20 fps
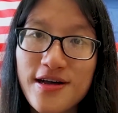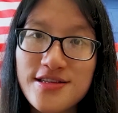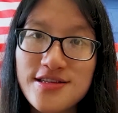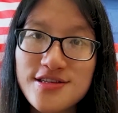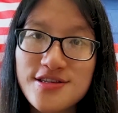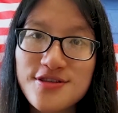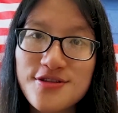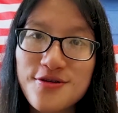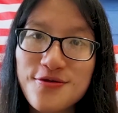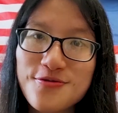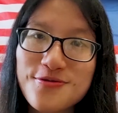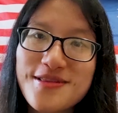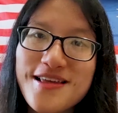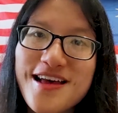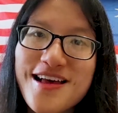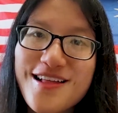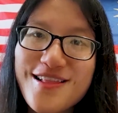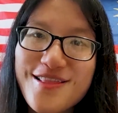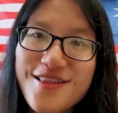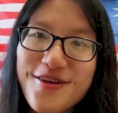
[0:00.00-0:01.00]
I just know
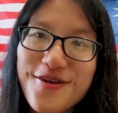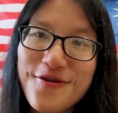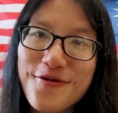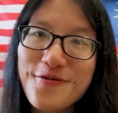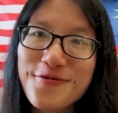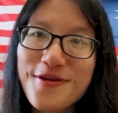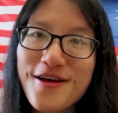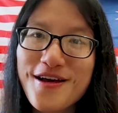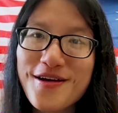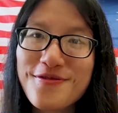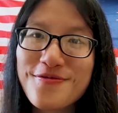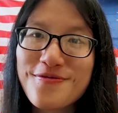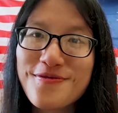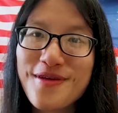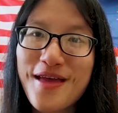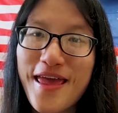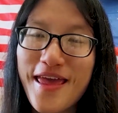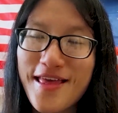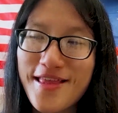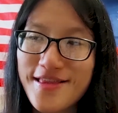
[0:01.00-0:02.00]
that Leona
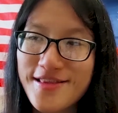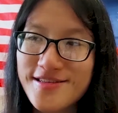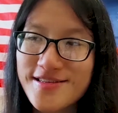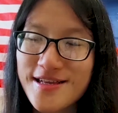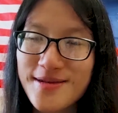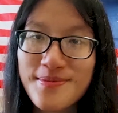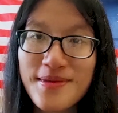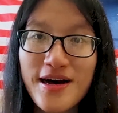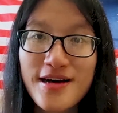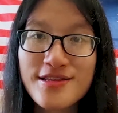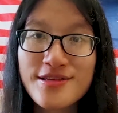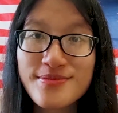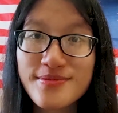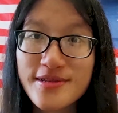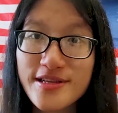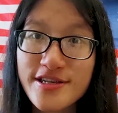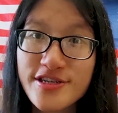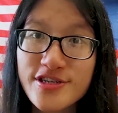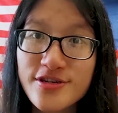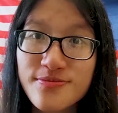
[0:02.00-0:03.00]
and some other
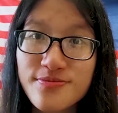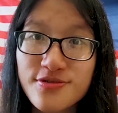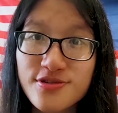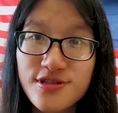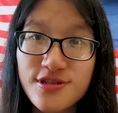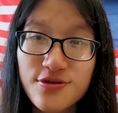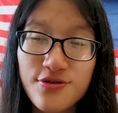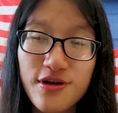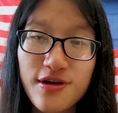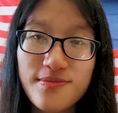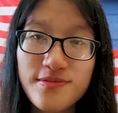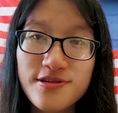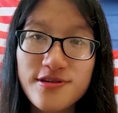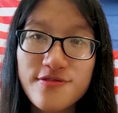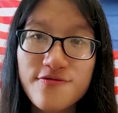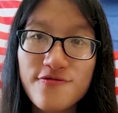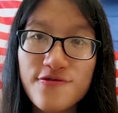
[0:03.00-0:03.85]
Malaysian bookstagrammer